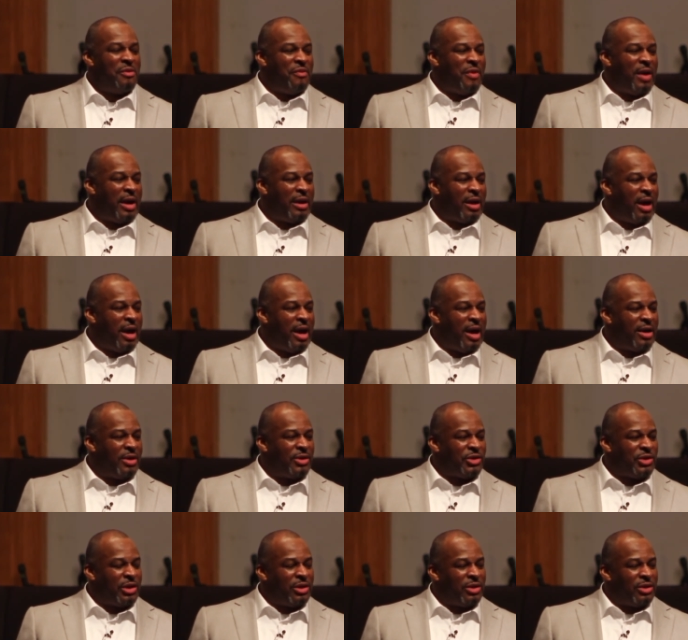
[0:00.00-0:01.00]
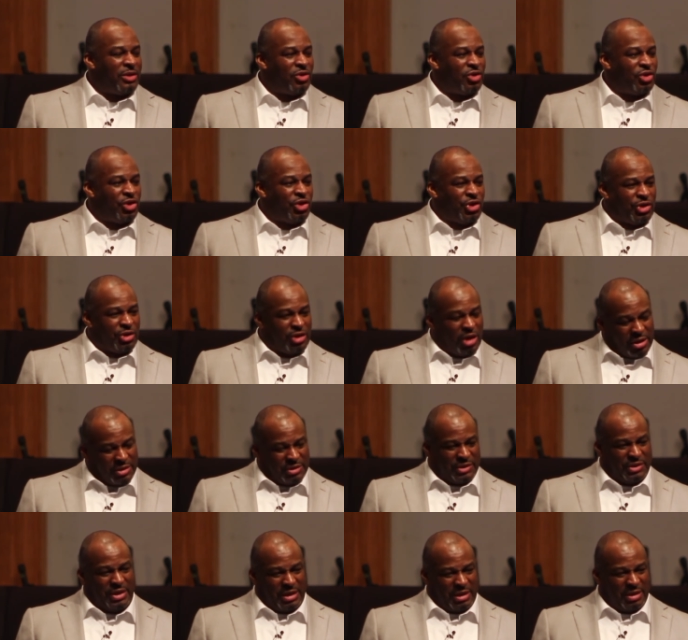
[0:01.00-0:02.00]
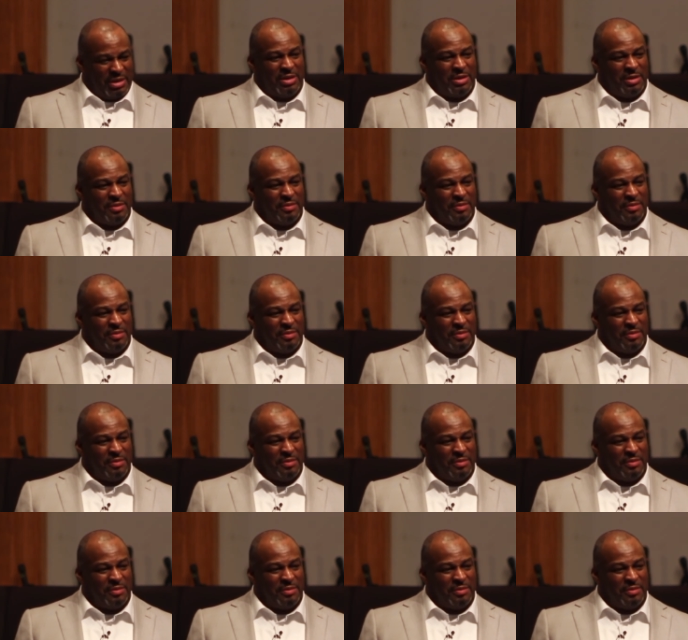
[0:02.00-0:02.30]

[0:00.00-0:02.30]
that has stunted